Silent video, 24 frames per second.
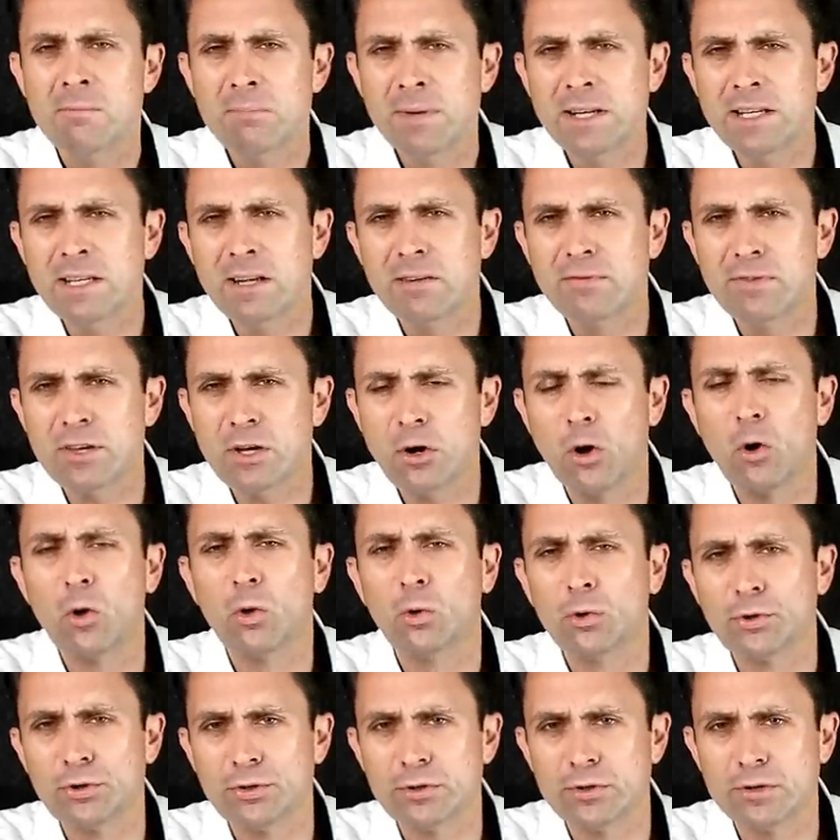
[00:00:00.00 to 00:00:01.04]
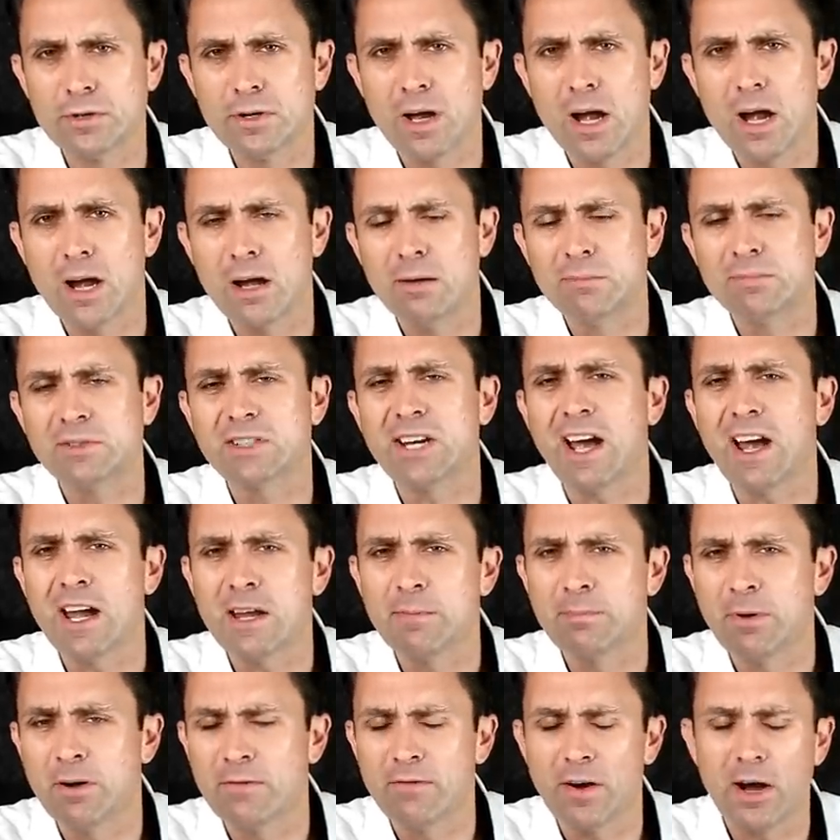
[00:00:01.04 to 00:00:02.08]
Many of the older um,
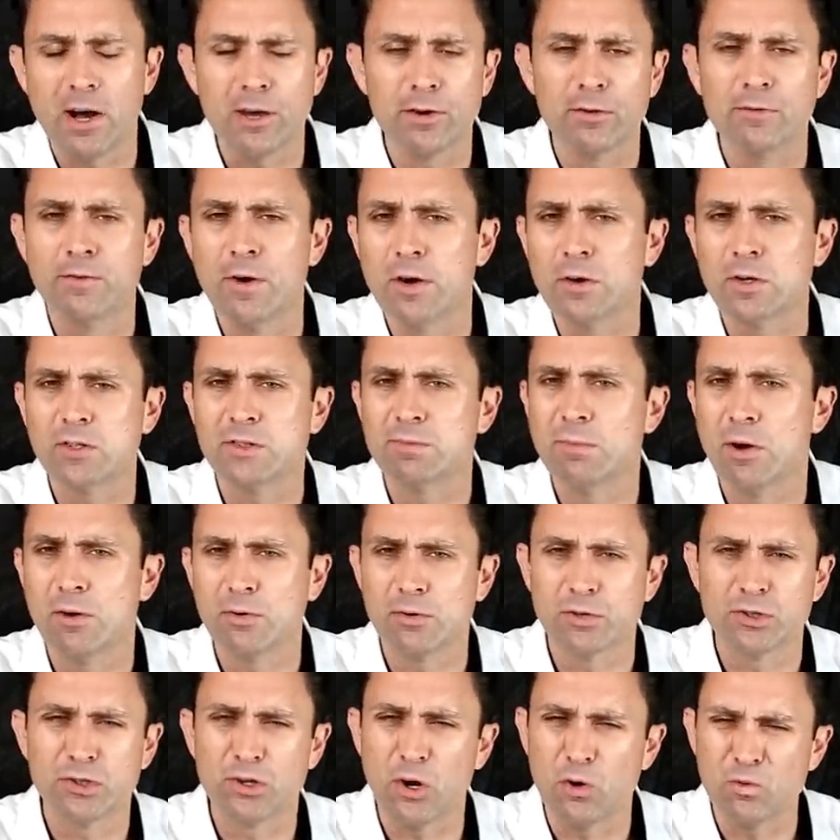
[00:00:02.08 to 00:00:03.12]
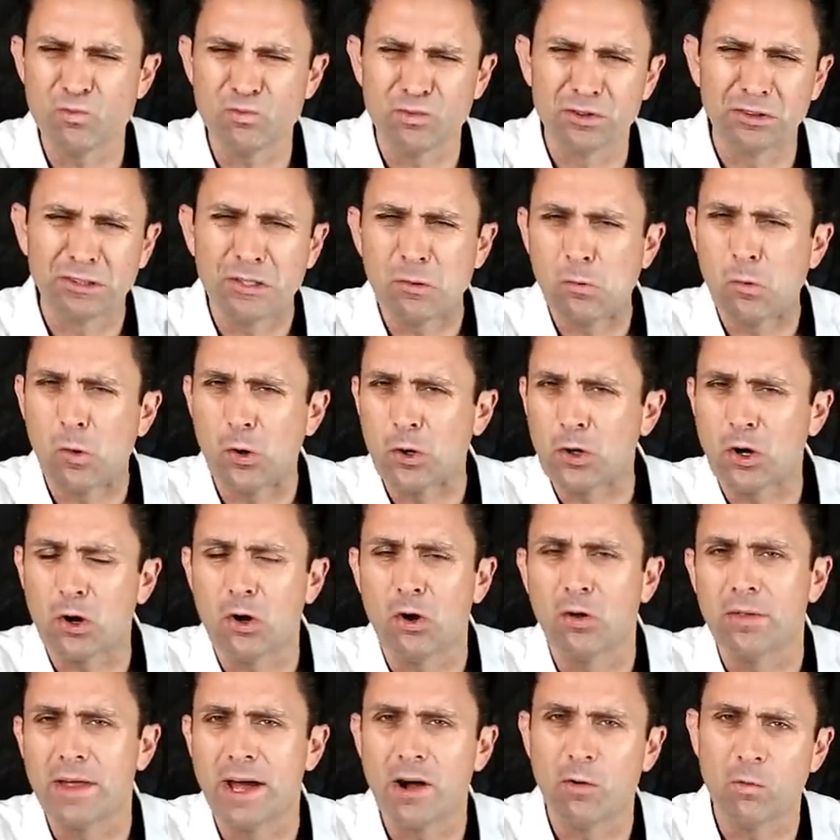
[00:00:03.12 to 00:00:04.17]
type of autofocus motors don't really work
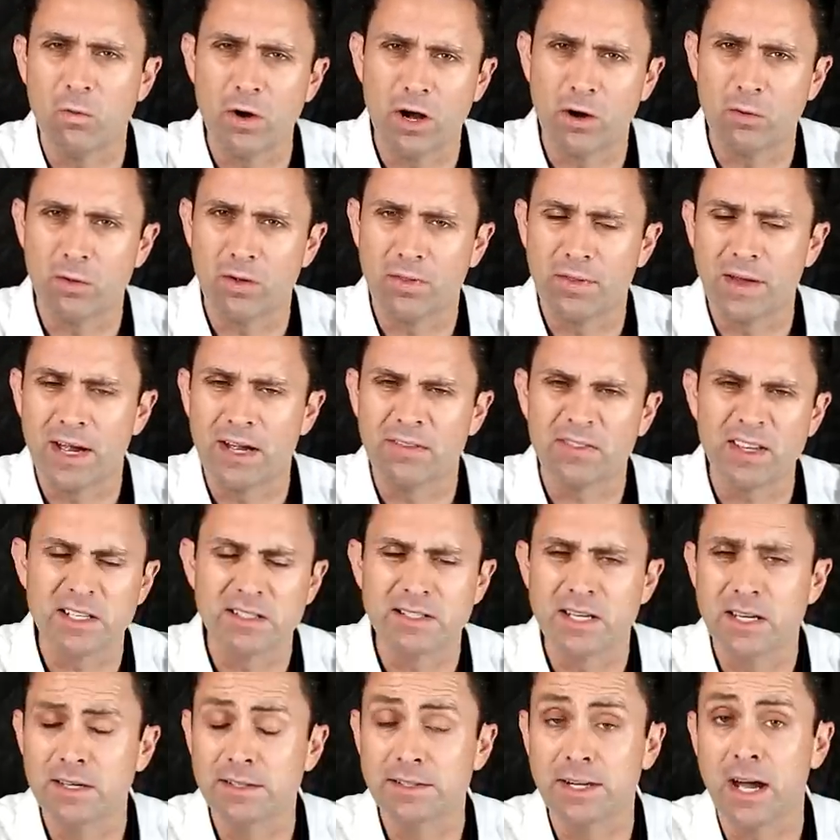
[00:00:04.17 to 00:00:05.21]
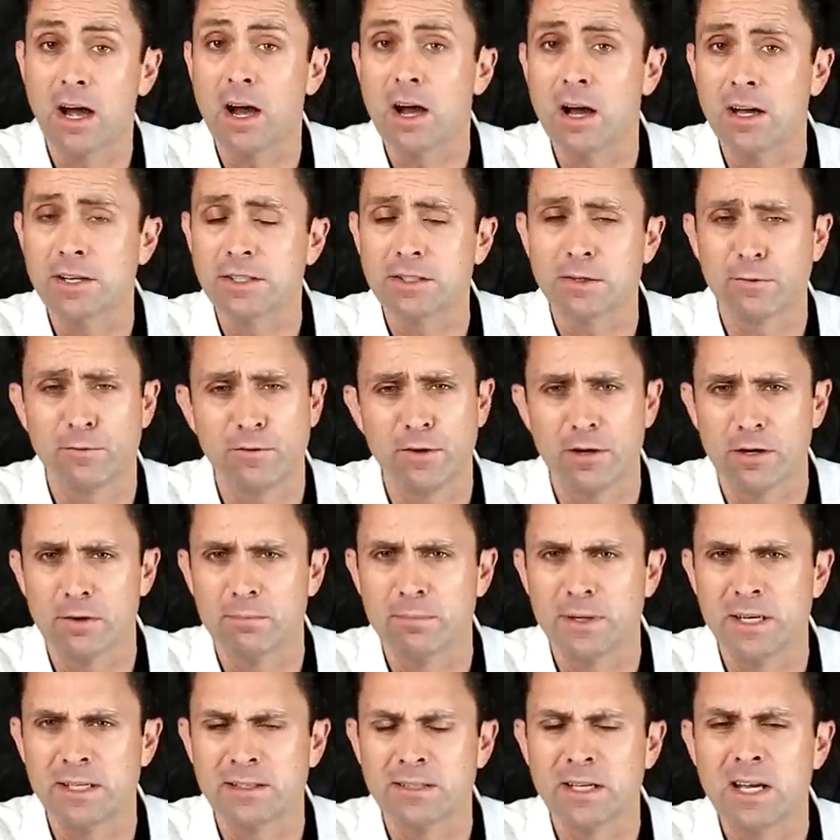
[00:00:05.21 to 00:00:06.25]
all that well with that. They tend to hunt a fair
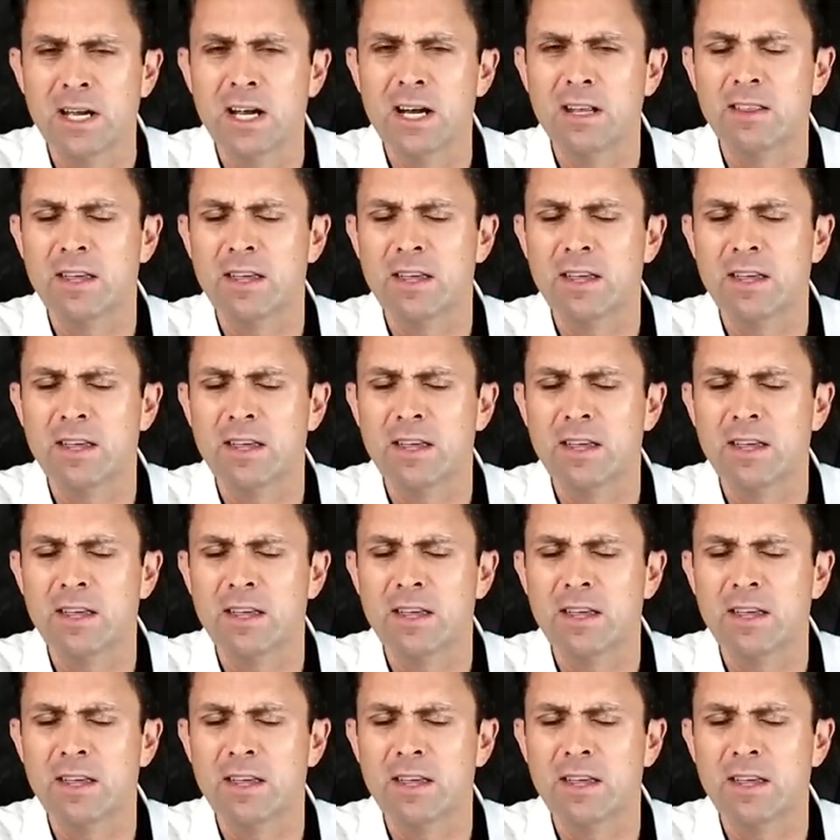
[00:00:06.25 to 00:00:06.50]
bit.